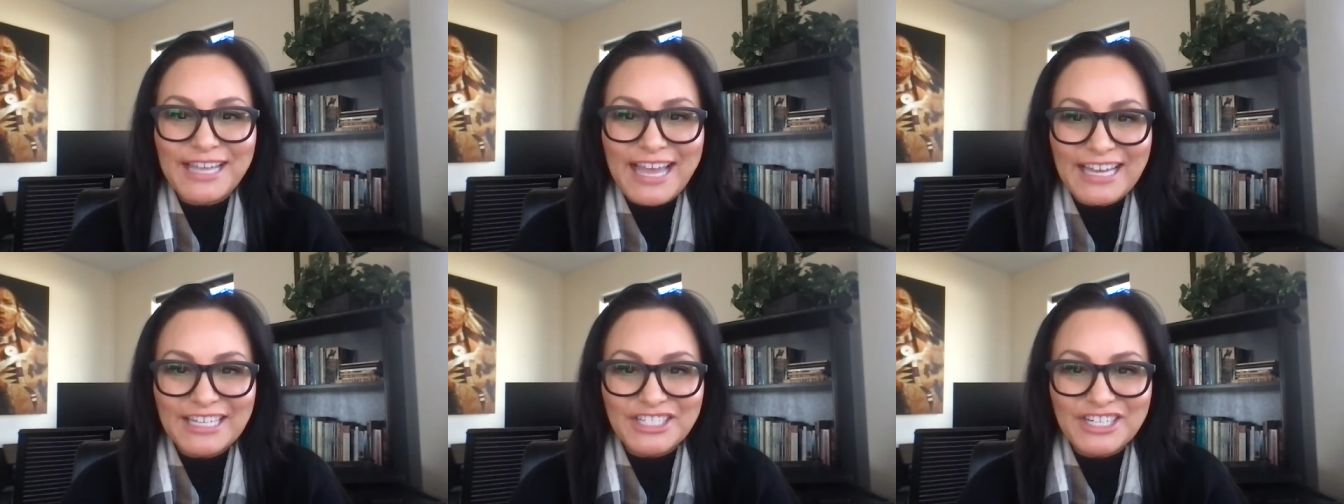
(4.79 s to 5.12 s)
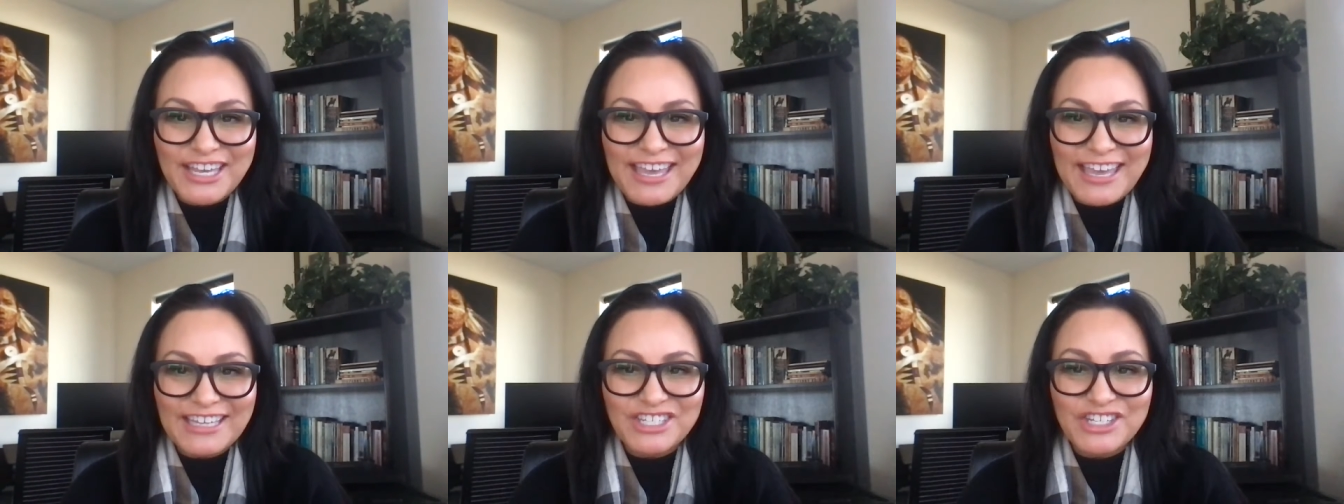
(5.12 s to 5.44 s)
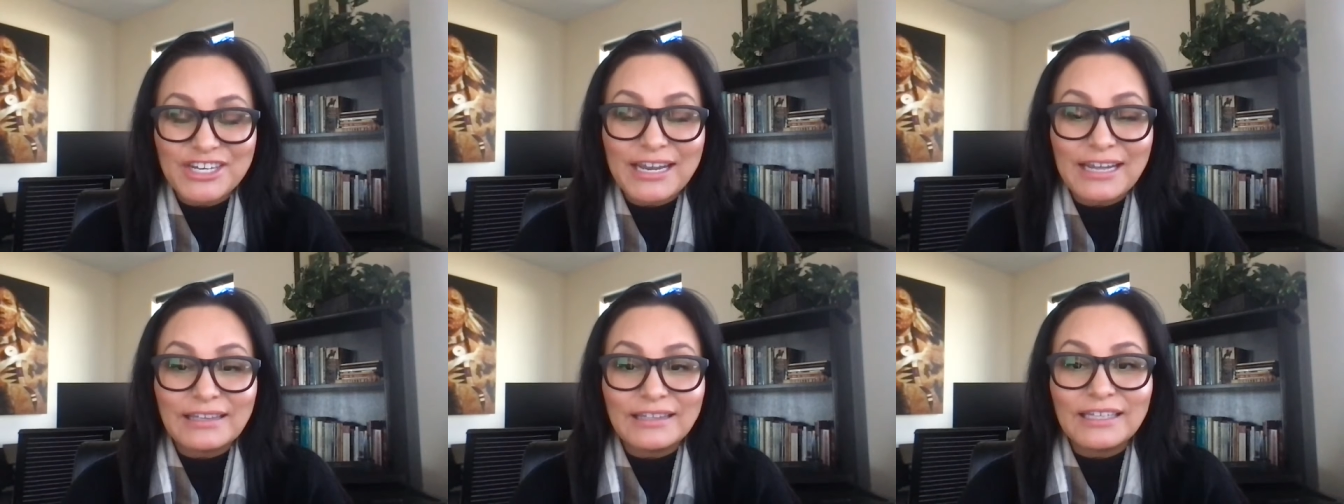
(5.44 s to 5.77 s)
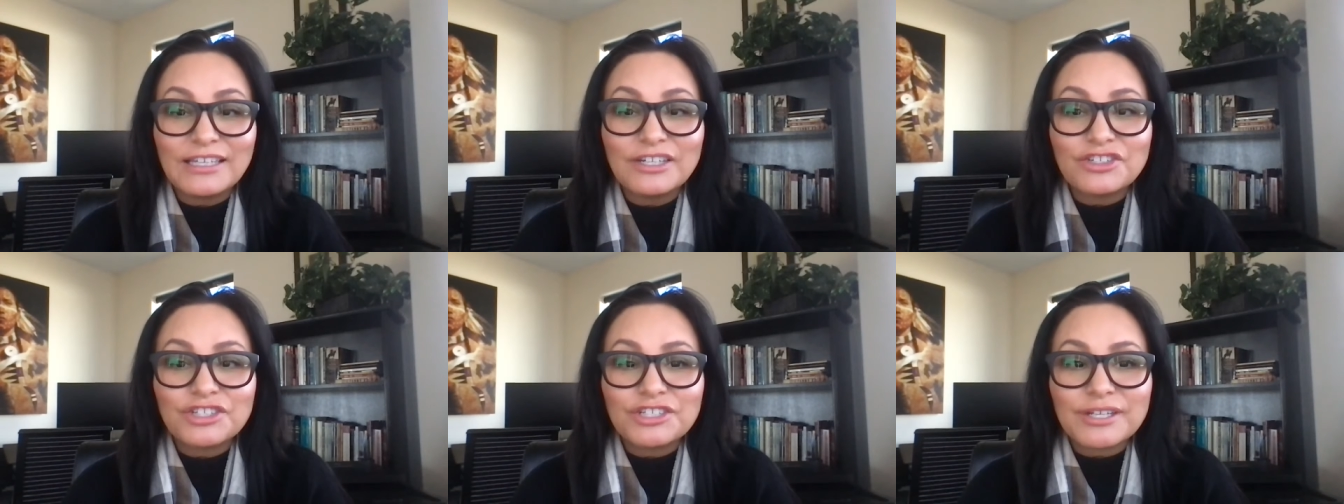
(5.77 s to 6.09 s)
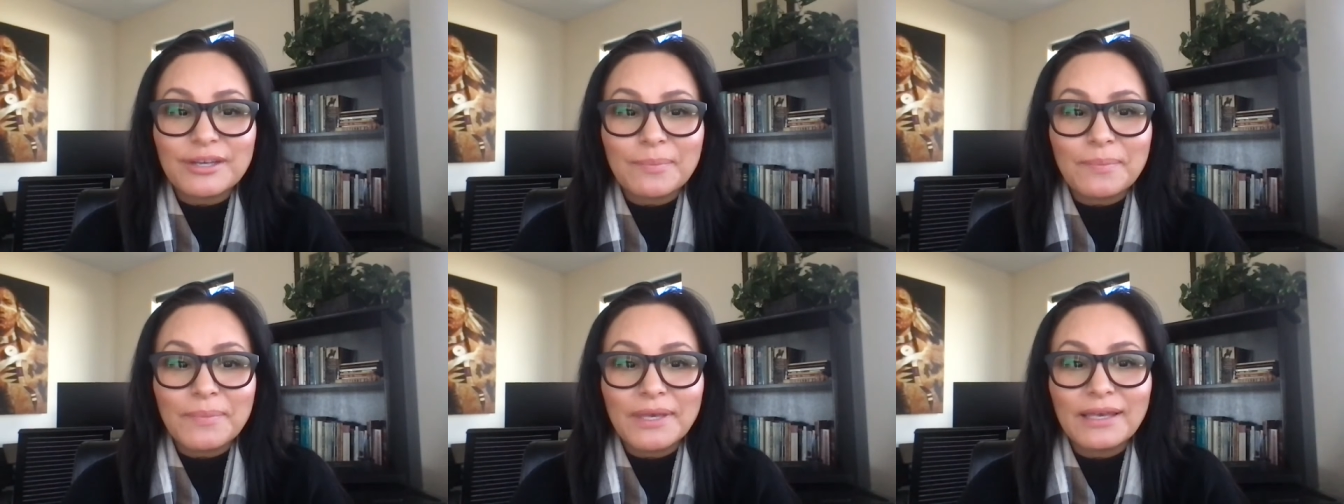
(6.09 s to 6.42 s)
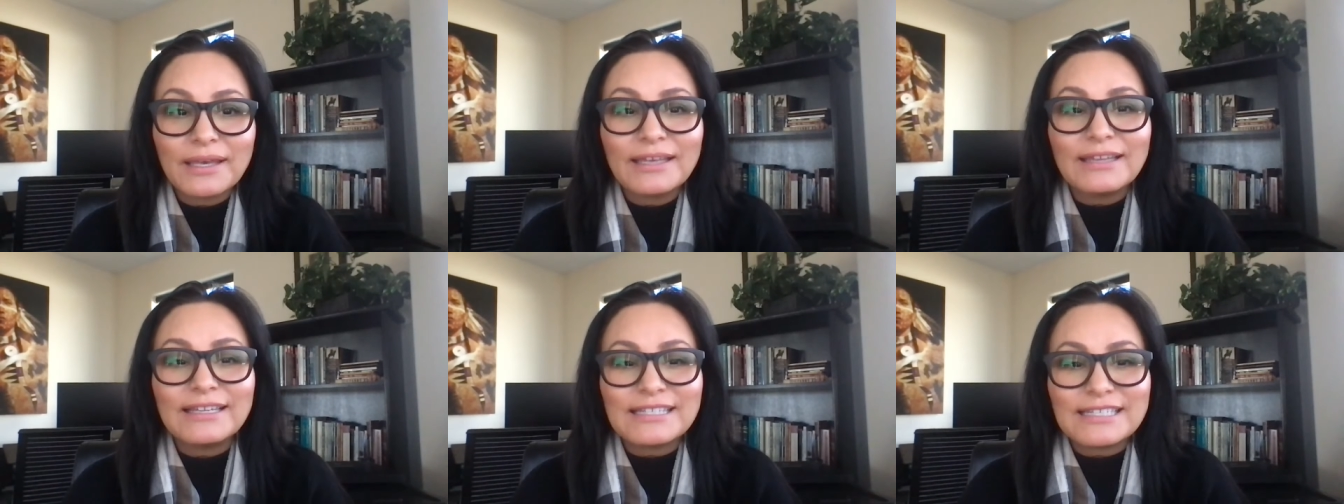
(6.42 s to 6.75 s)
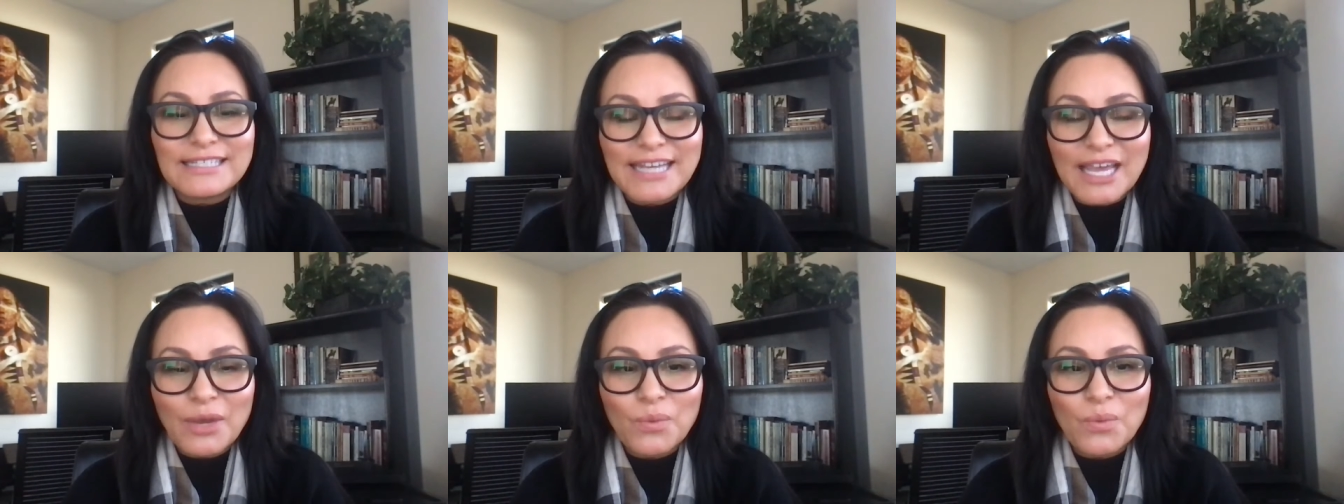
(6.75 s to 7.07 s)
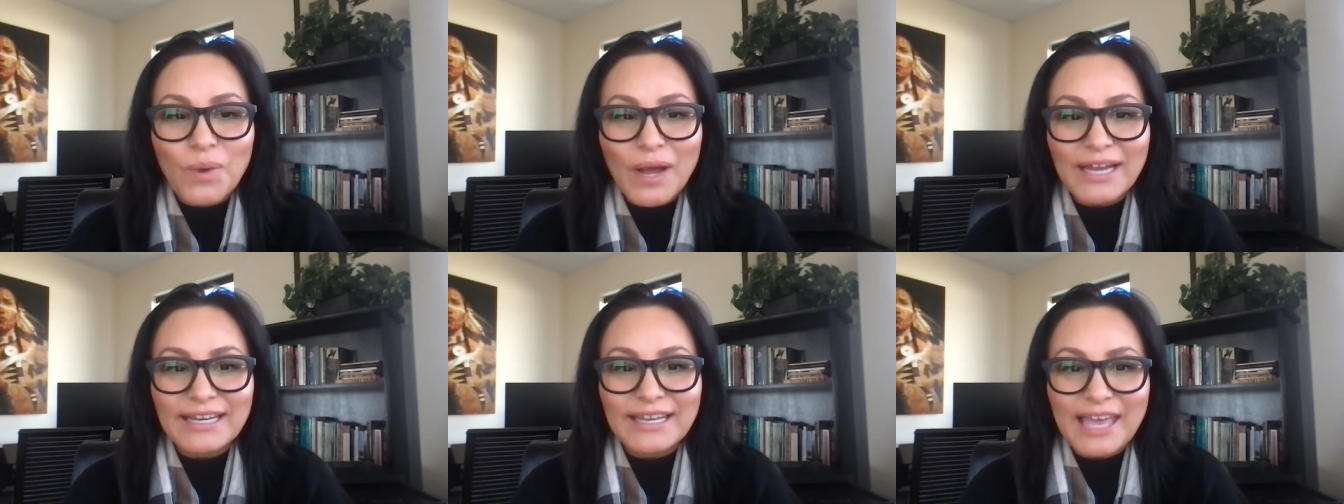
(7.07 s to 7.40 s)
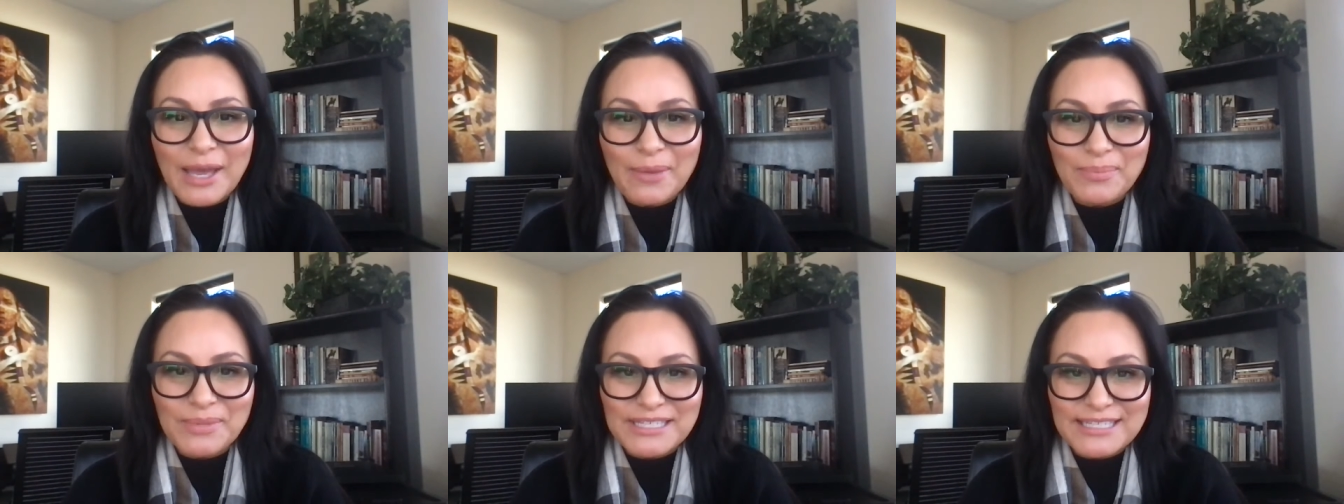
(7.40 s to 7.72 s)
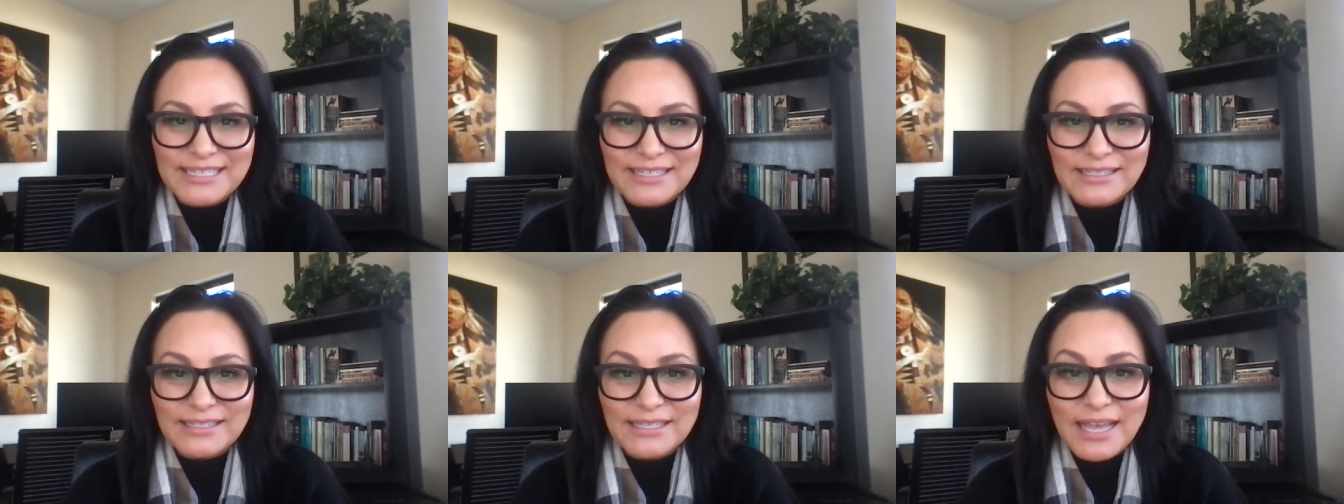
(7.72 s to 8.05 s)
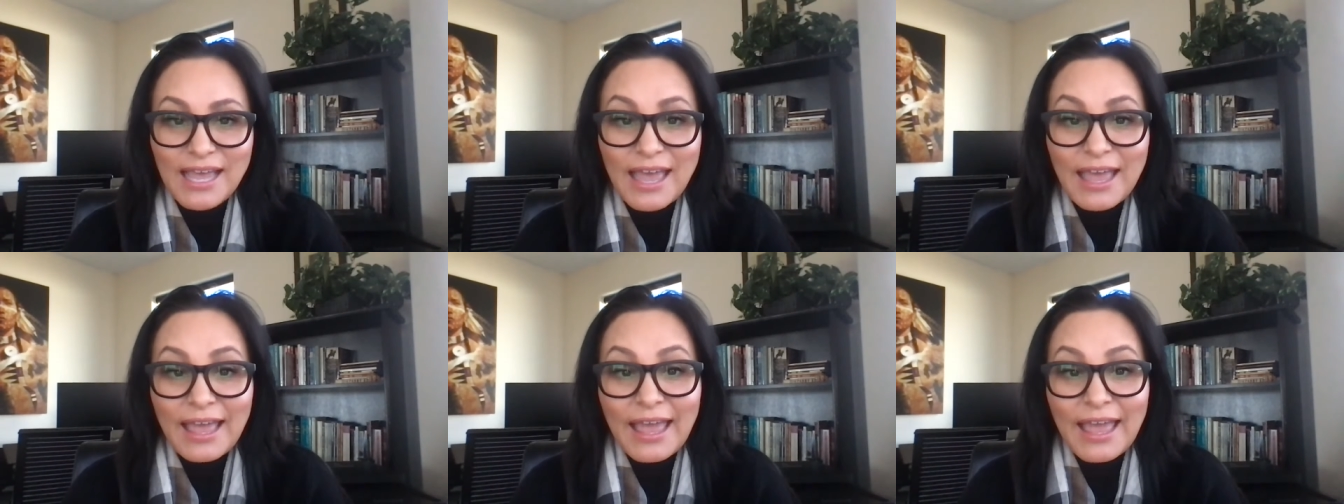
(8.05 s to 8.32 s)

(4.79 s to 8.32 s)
Education and Leadership in the statewide campuses